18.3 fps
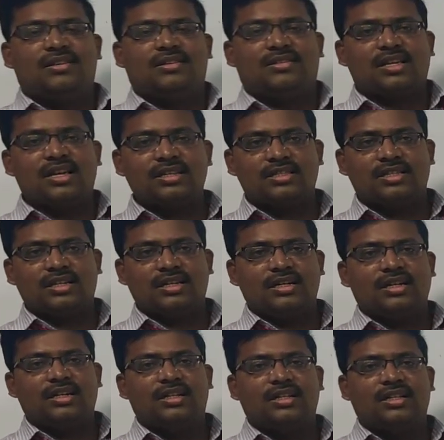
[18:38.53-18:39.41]
such
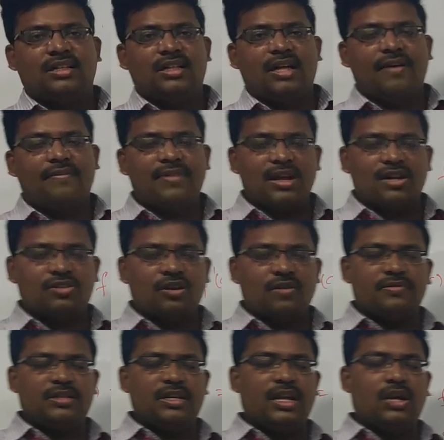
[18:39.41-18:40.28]
that f dash
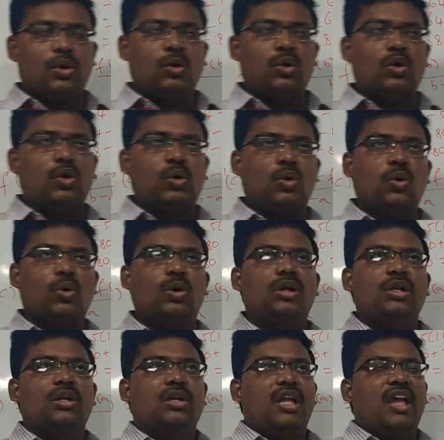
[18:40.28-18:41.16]
of c equal
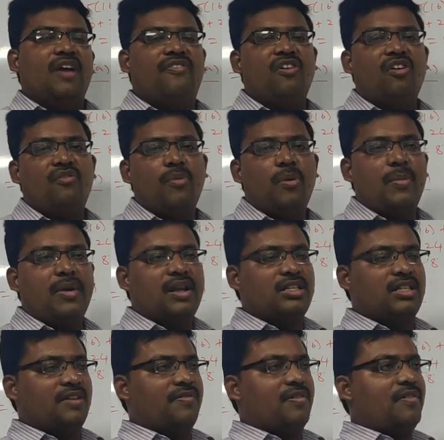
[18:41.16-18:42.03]
to f of b
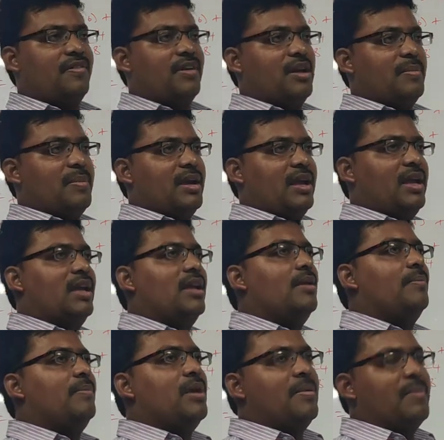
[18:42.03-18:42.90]
minus f of a
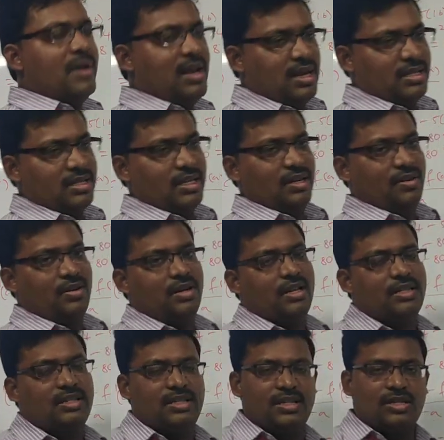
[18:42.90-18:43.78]
by b minus a.
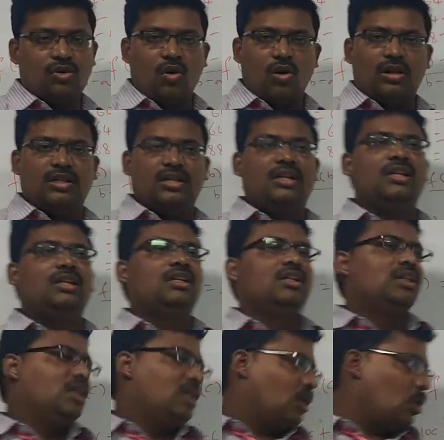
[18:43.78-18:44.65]
Okay, this is called the
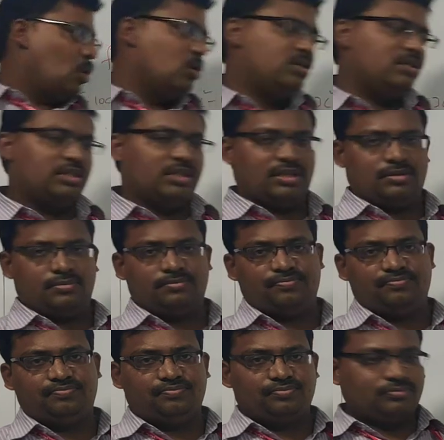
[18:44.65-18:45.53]
Rolle's theorem.
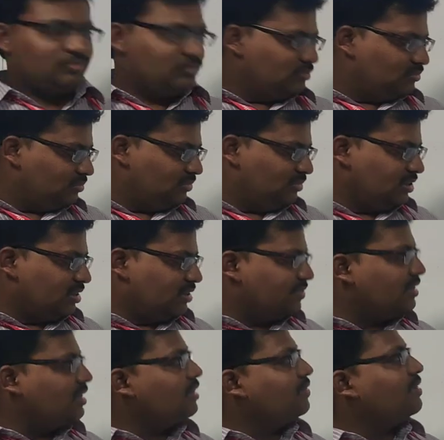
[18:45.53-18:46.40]
This is
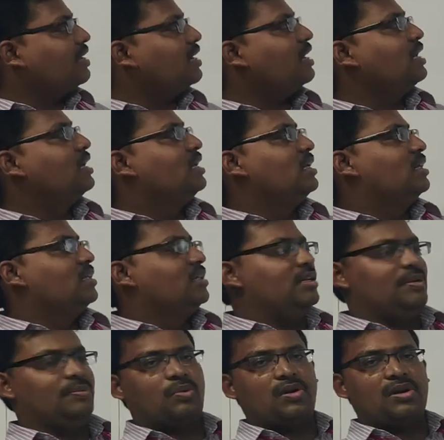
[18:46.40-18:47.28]
very very
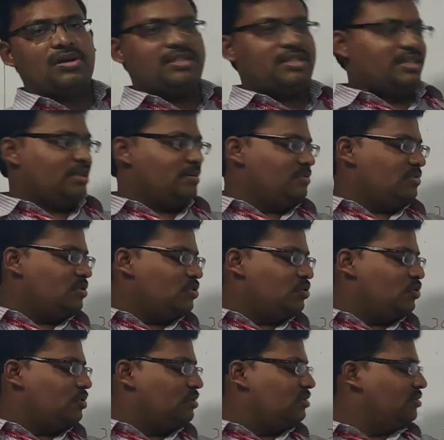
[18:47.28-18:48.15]
important theorem.
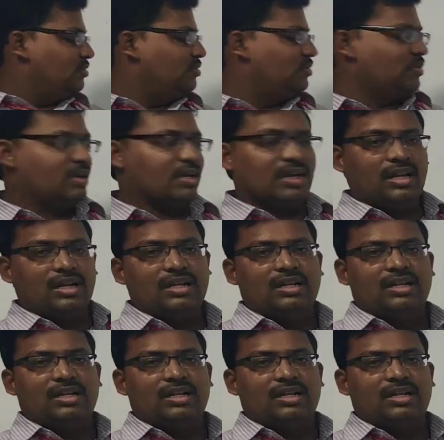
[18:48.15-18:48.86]
Okay,